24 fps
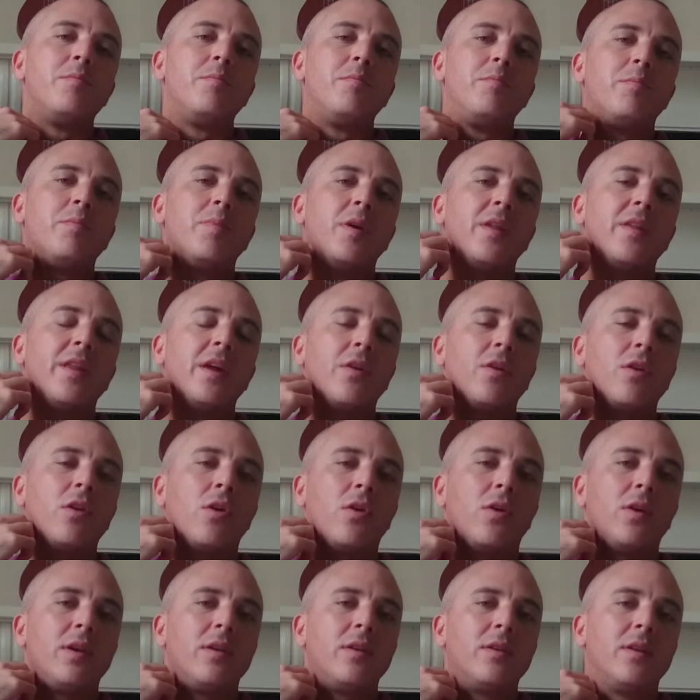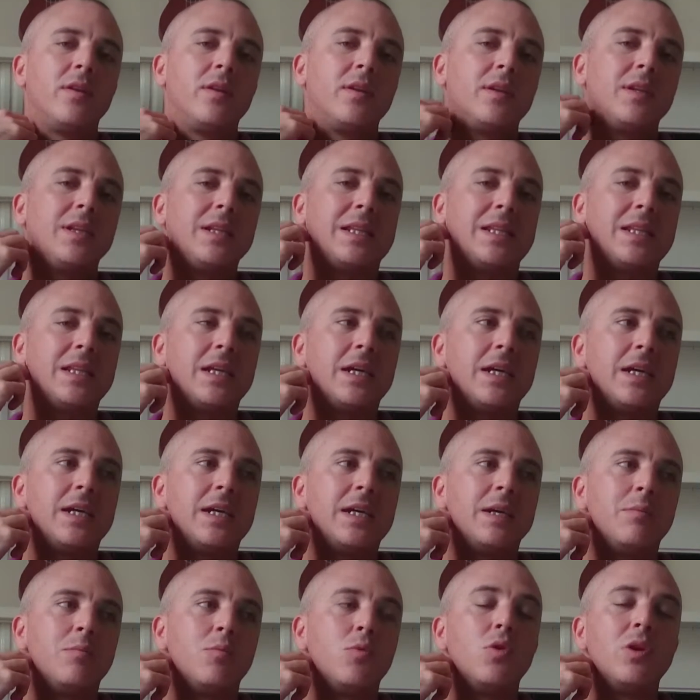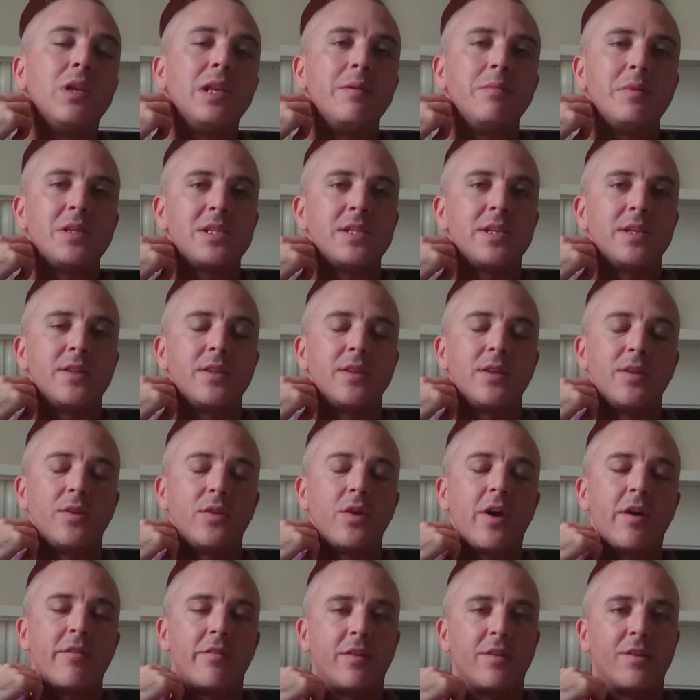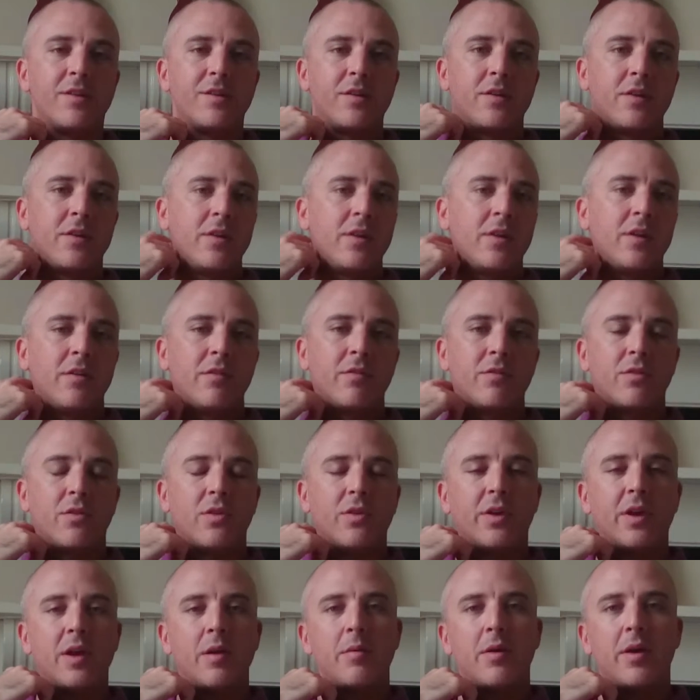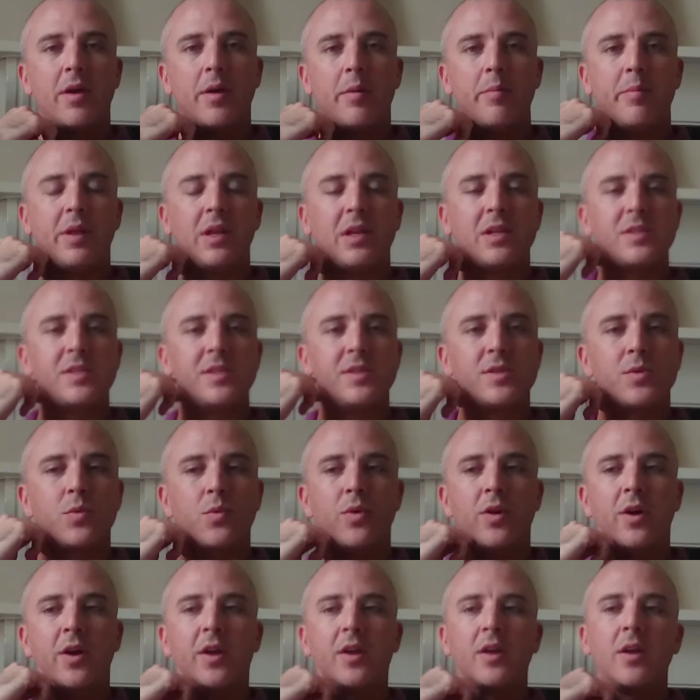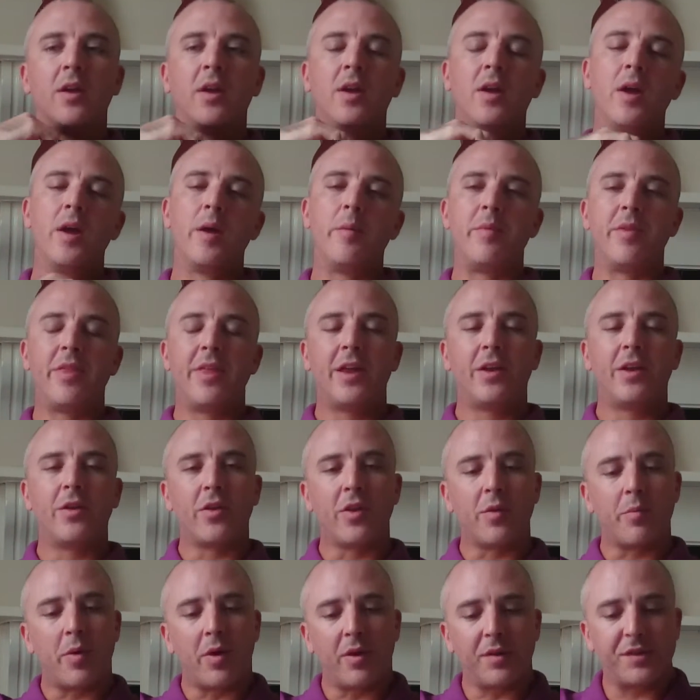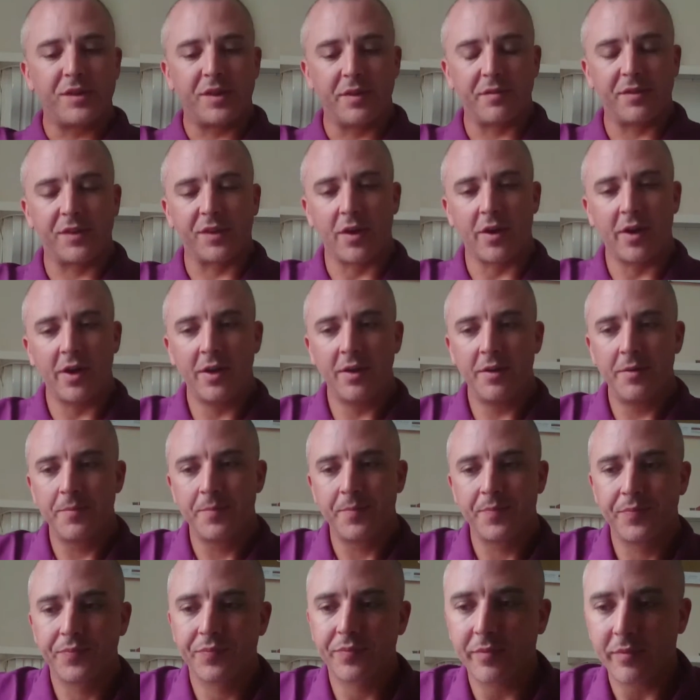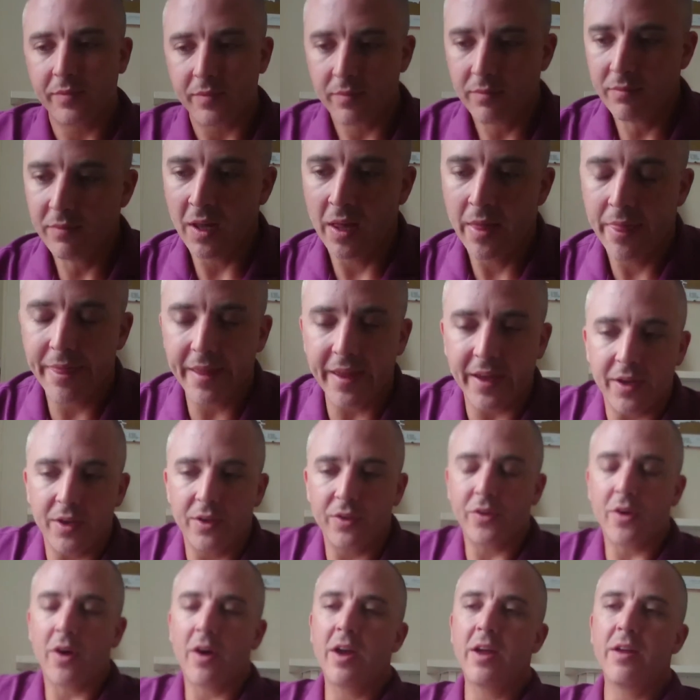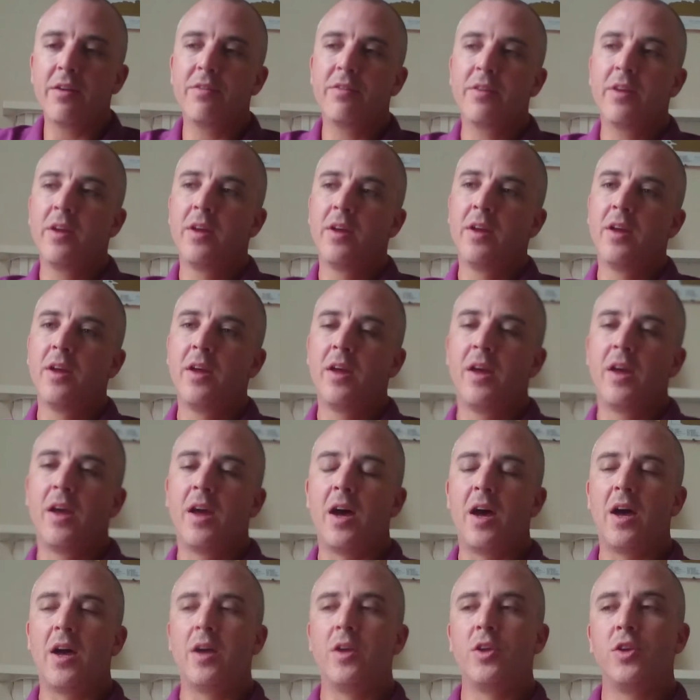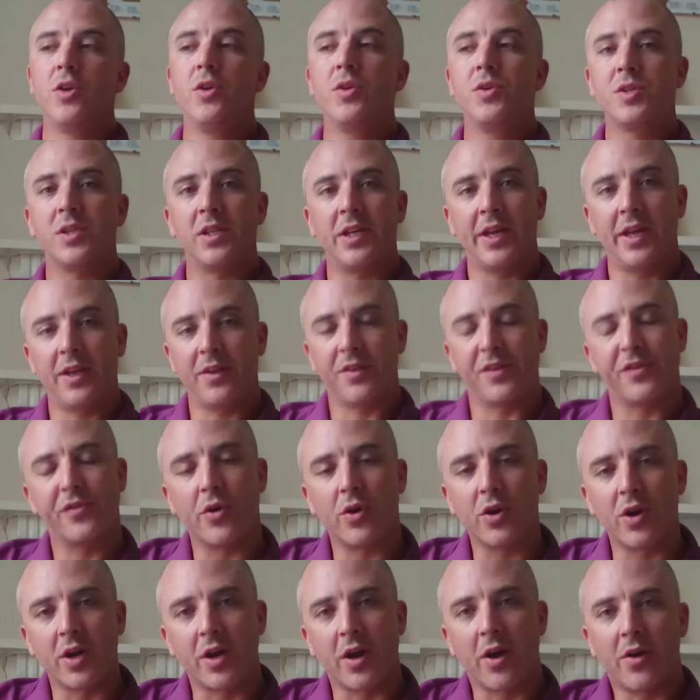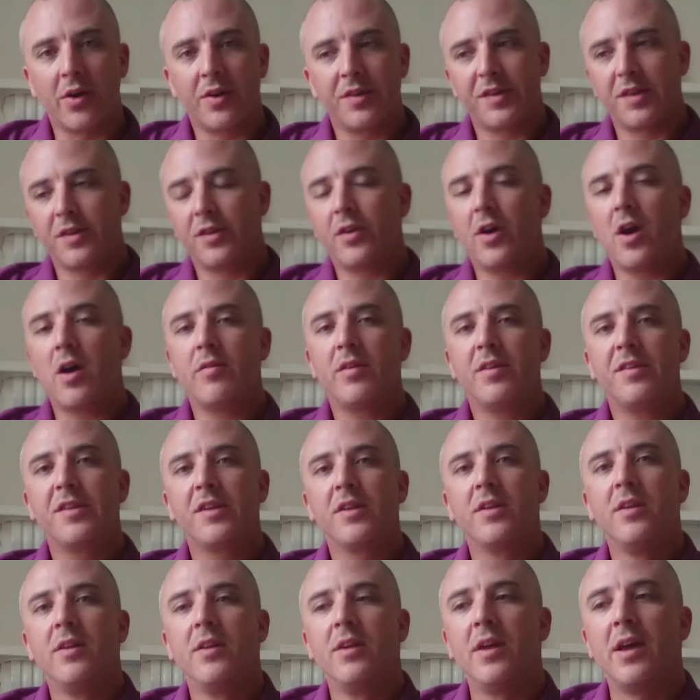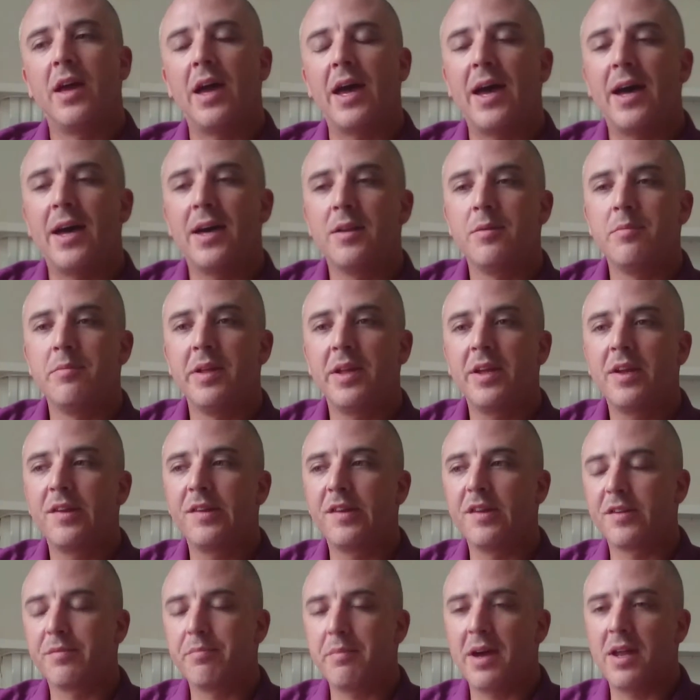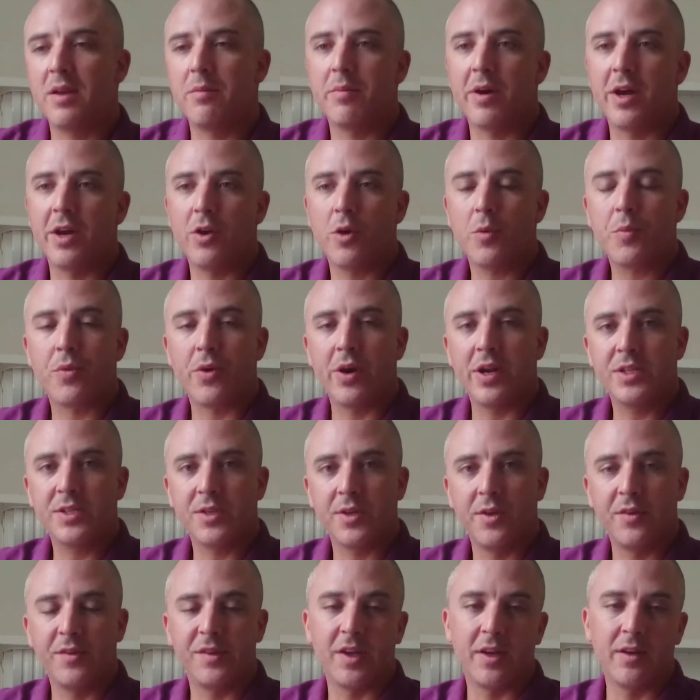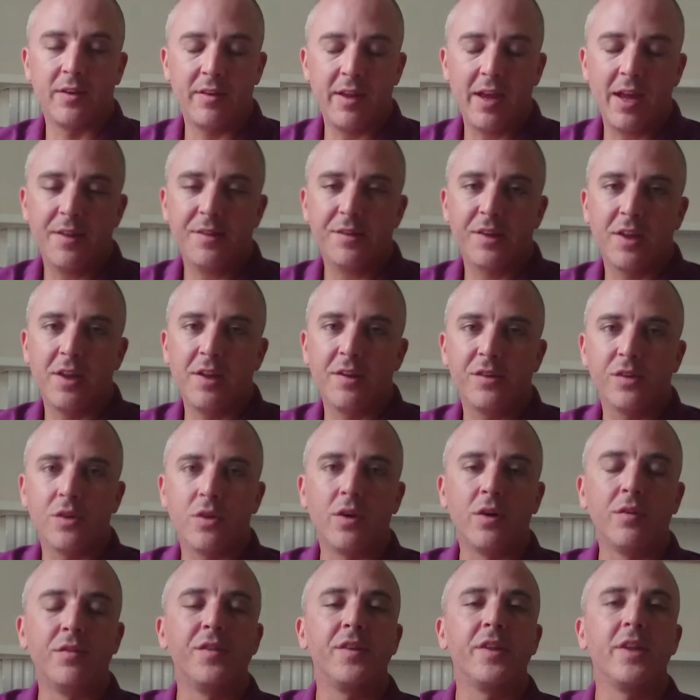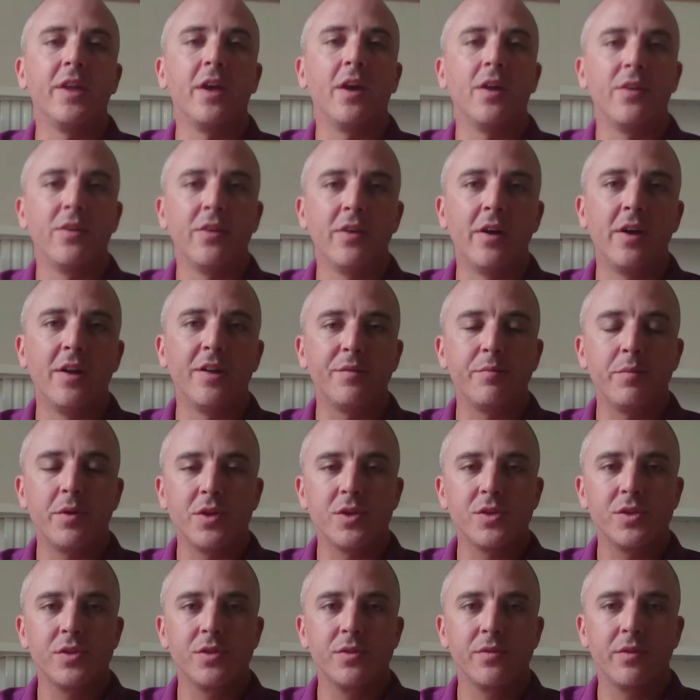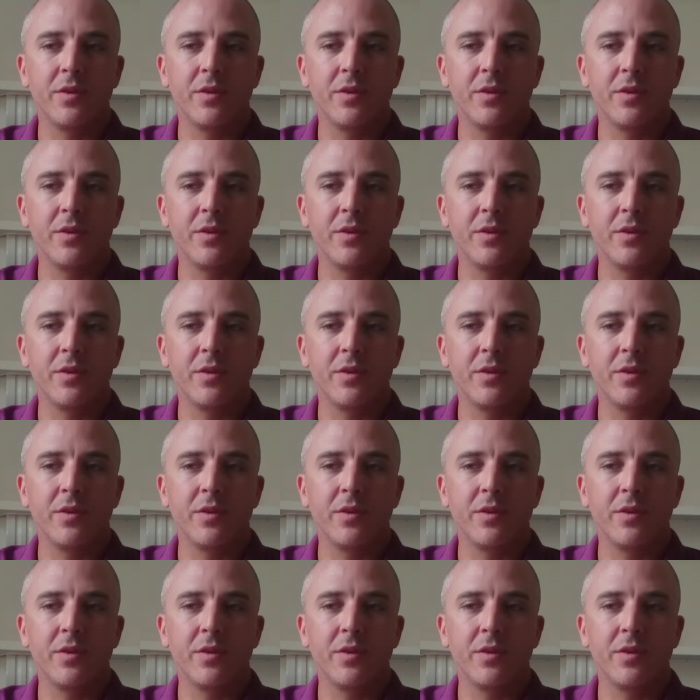But they're a lot more limited than divers for their ability to work. But then on the positive side, they can dive usually in stronger currents than divers, and because it's manned by an operator who's at a desk, he's not obviously under as much